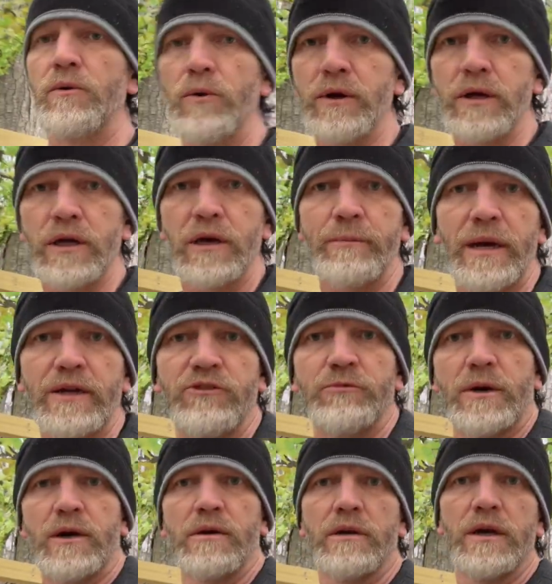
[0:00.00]
We're gonna come back
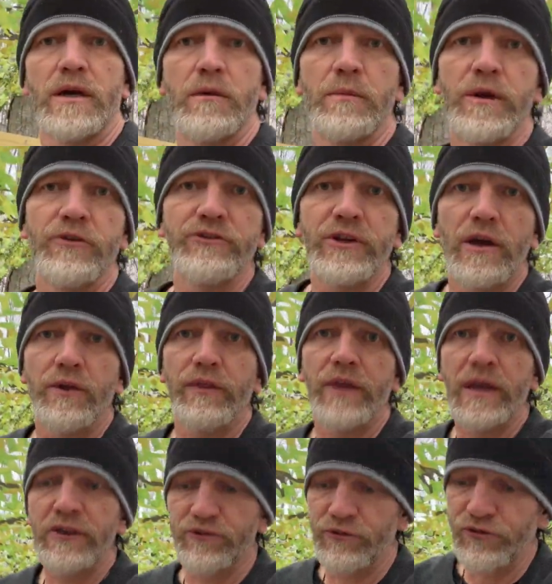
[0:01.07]
tomorrow. I'm gonna see how
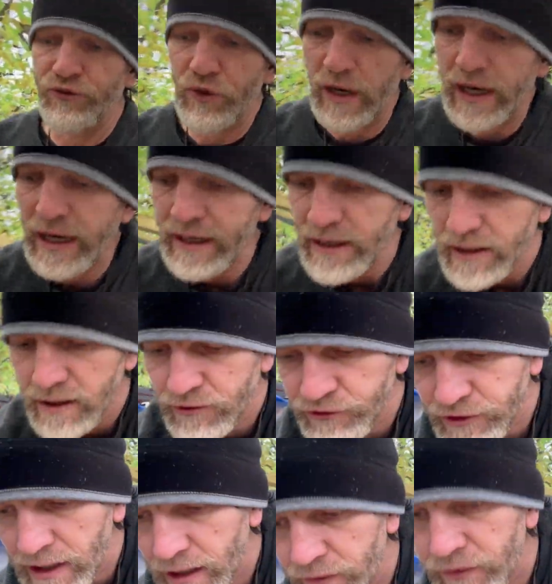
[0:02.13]
things are dried,
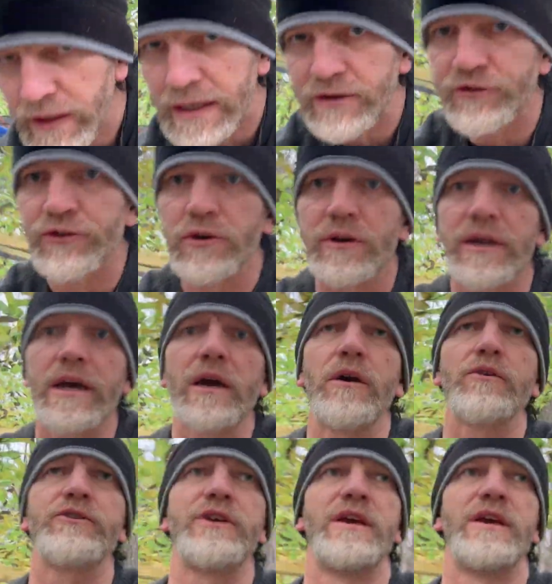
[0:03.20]
see how things turned out.